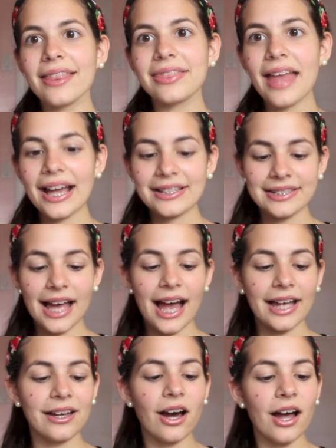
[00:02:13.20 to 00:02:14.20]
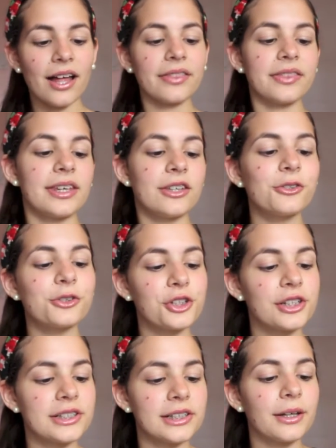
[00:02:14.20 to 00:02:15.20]
Next, I got the
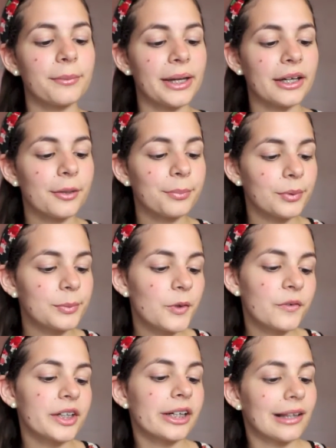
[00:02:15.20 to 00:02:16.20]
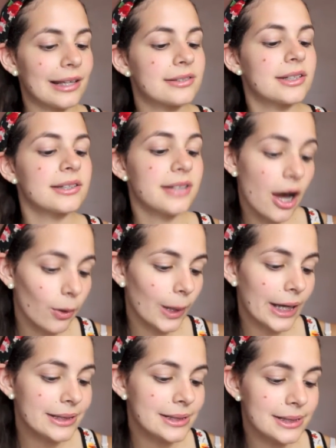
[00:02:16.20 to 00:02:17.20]
Neutrogena Makeup Remover Cleansing
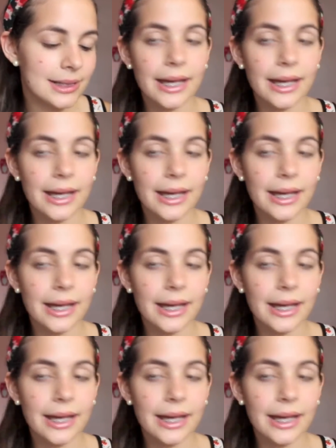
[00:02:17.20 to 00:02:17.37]
Towelettes